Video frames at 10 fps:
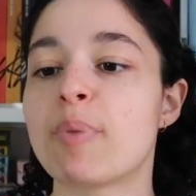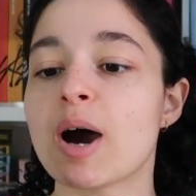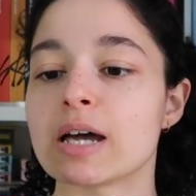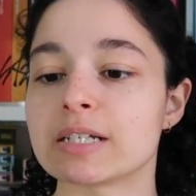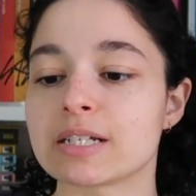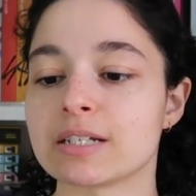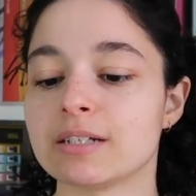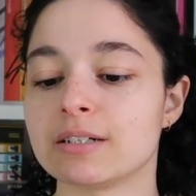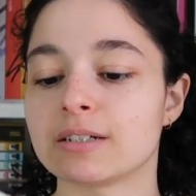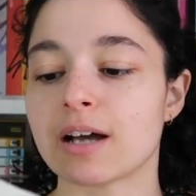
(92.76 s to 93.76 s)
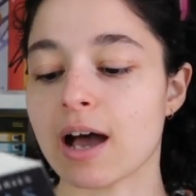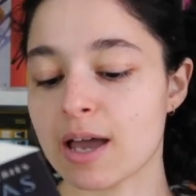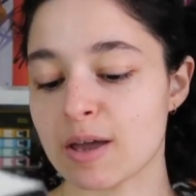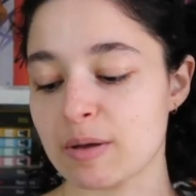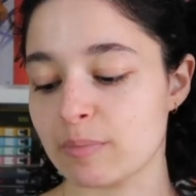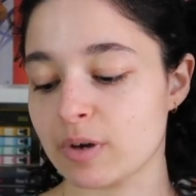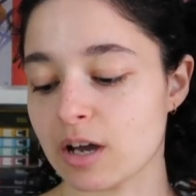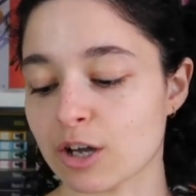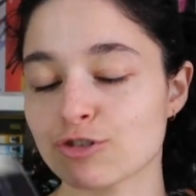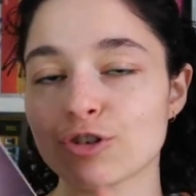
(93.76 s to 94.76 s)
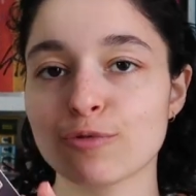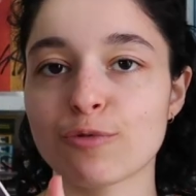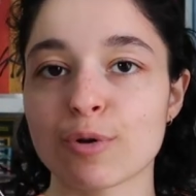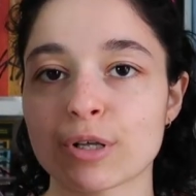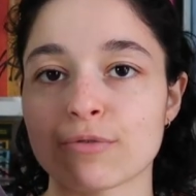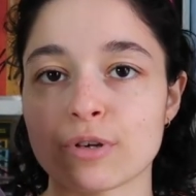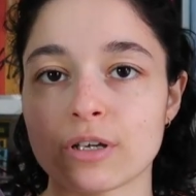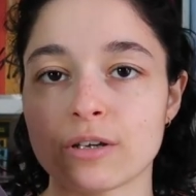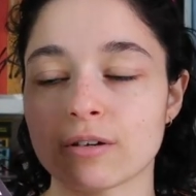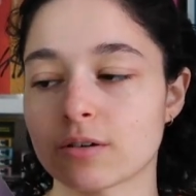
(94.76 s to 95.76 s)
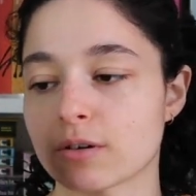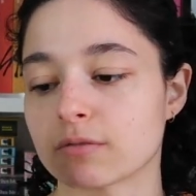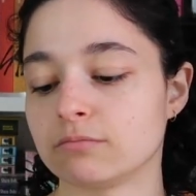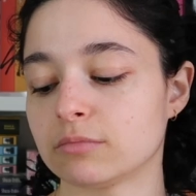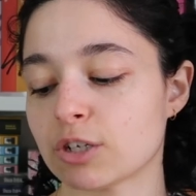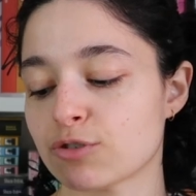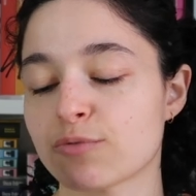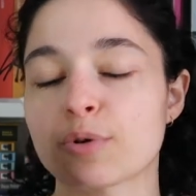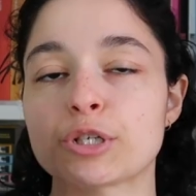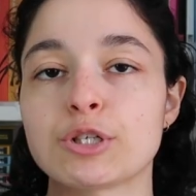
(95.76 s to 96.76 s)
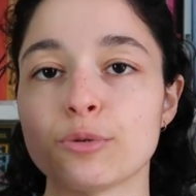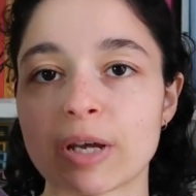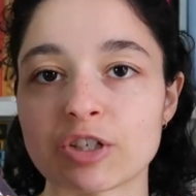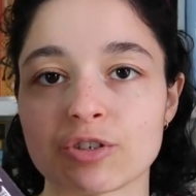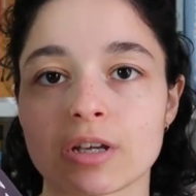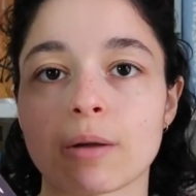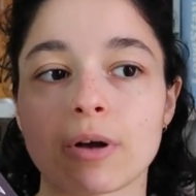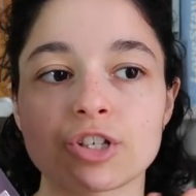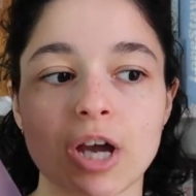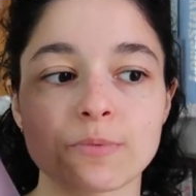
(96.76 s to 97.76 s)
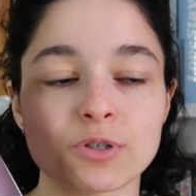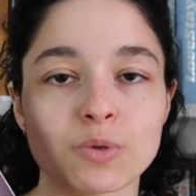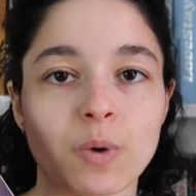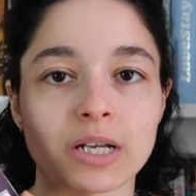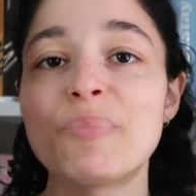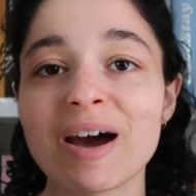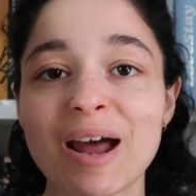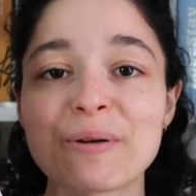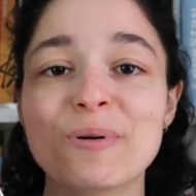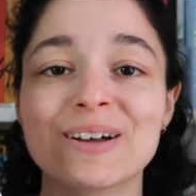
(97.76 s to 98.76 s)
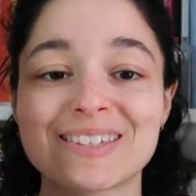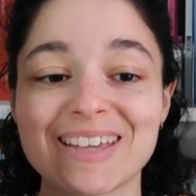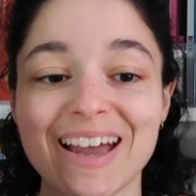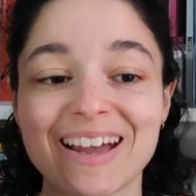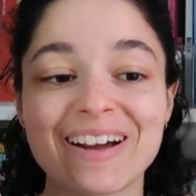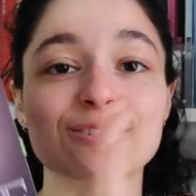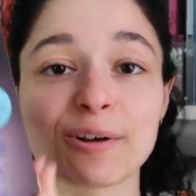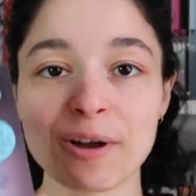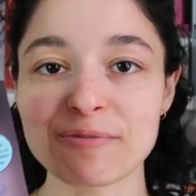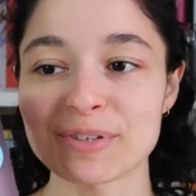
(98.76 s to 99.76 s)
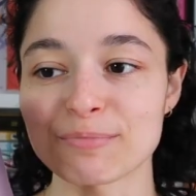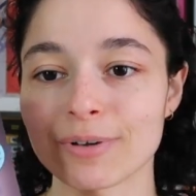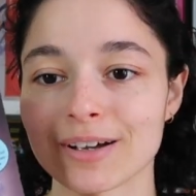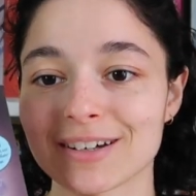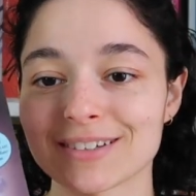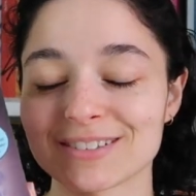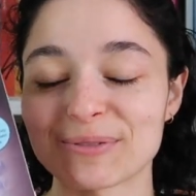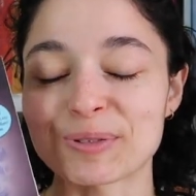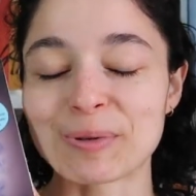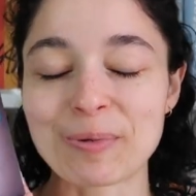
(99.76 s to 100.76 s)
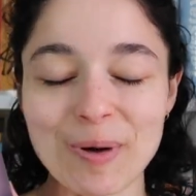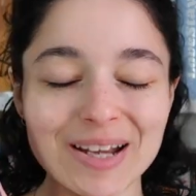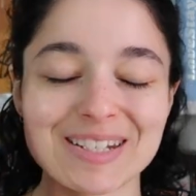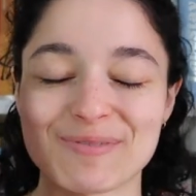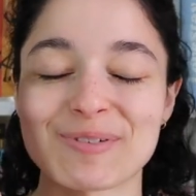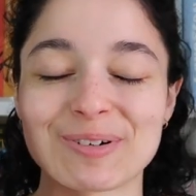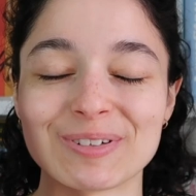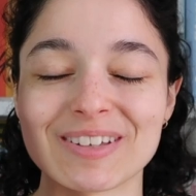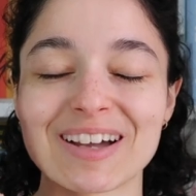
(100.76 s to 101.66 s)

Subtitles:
But I'm 143 or 142 pages in, I'm on chapter 20. But I will say, starting off this book was quite difficult.